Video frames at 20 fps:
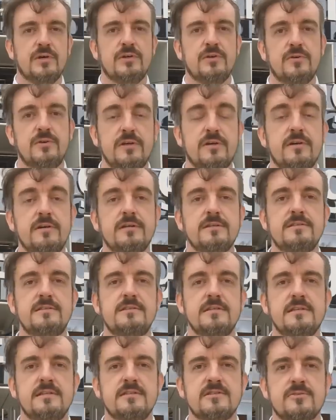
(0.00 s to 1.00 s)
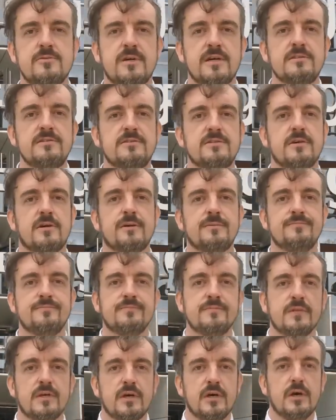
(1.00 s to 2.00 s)
UDR is, is quite um,
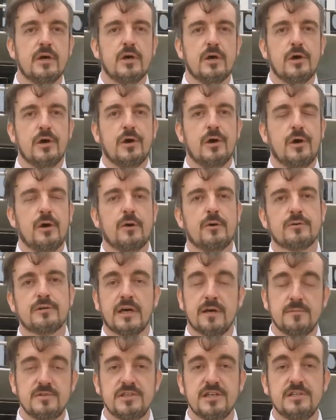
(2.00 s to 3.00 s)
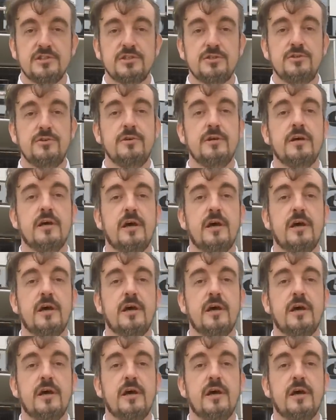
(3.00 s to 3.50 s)
a game changer